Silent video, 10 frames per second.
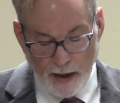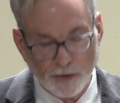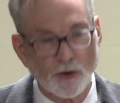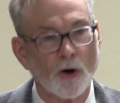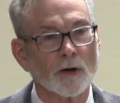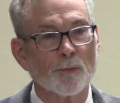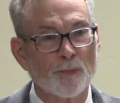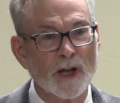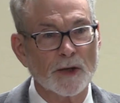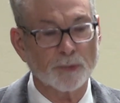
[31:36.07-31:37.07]
is called
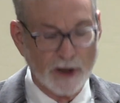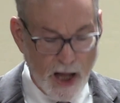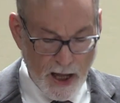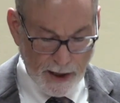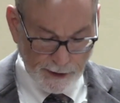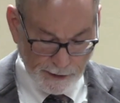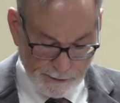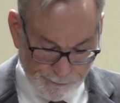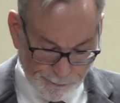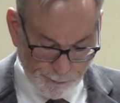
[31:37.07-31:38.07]
Big Blonde.
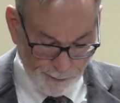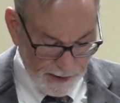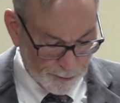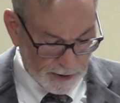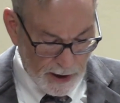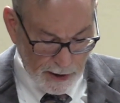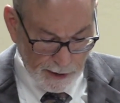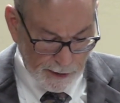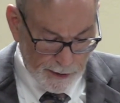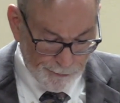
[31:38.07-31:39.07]
Big Blonde.